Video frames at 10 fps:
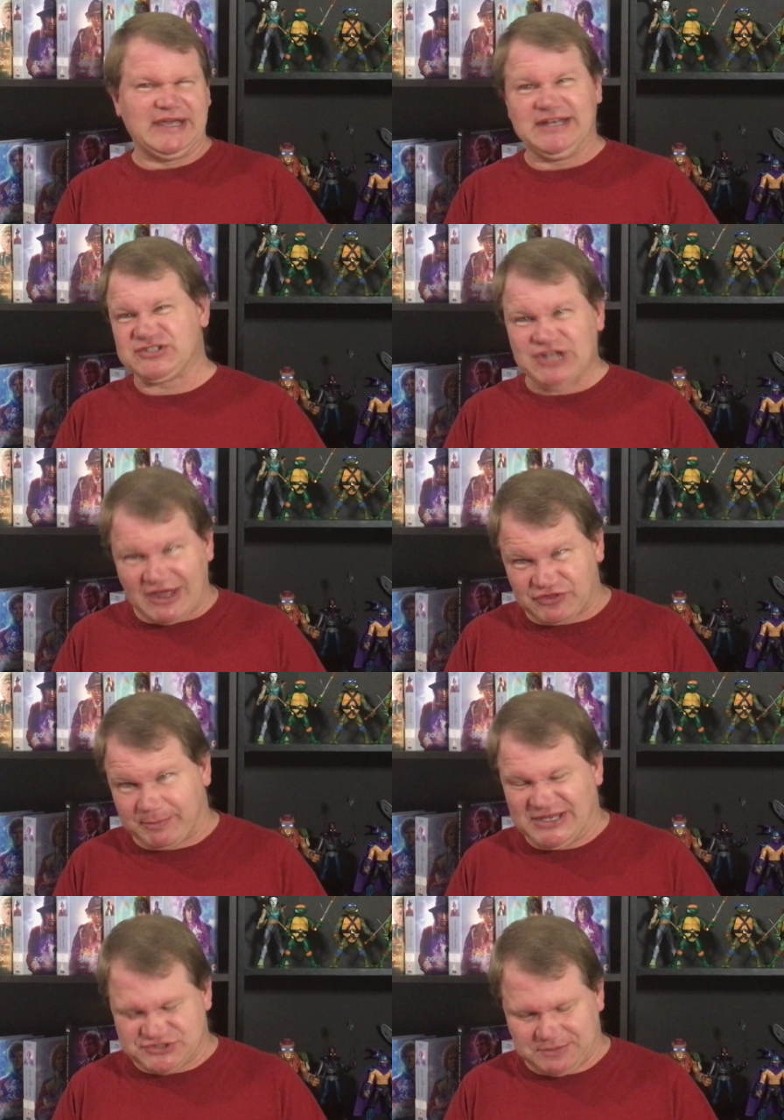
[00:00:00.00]
and it's not the
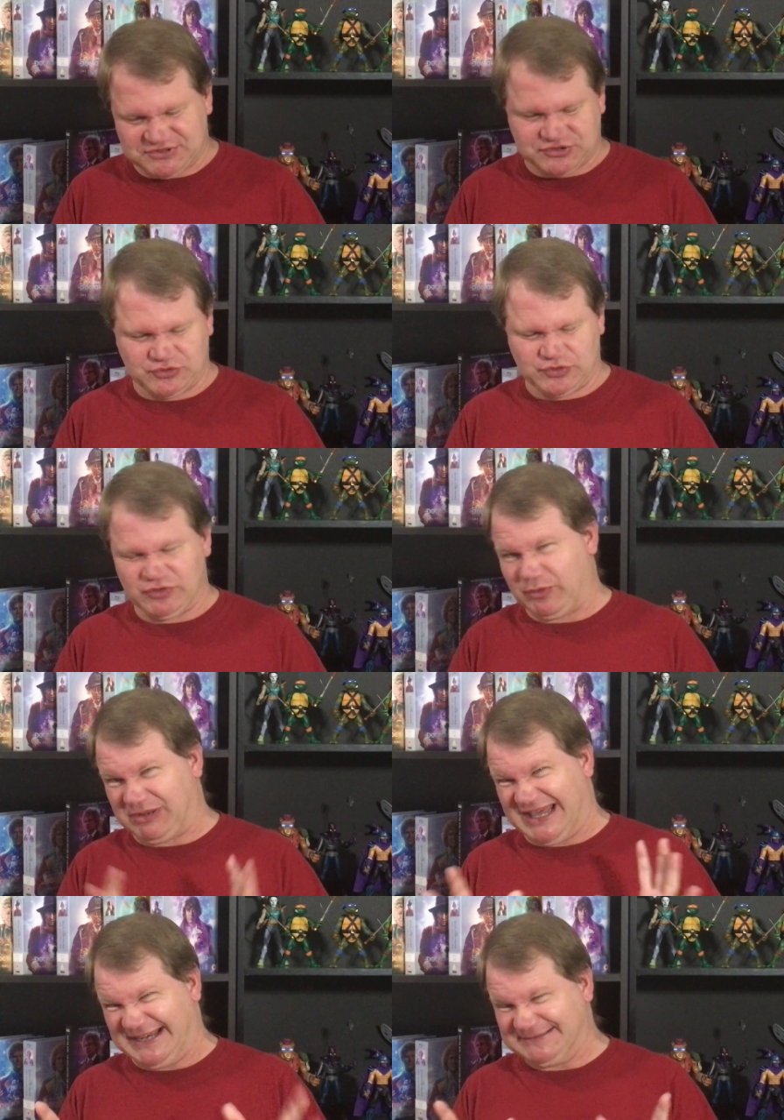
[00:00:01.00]
best episode on the
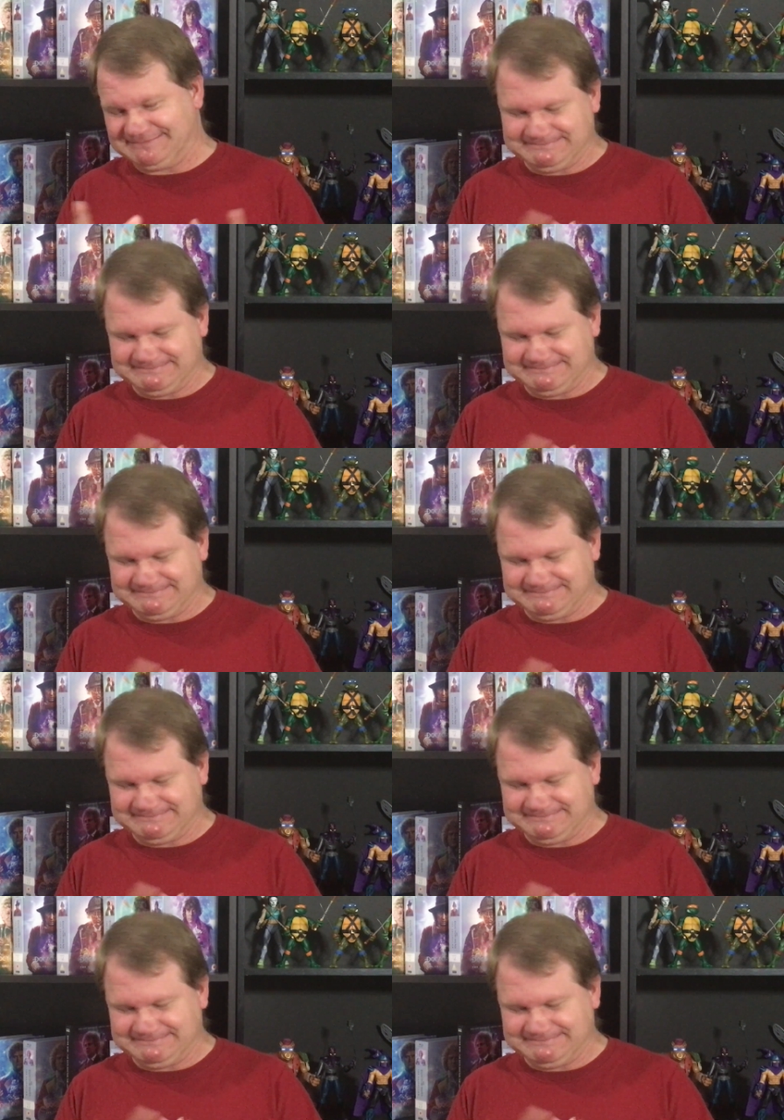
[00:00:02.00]
planet,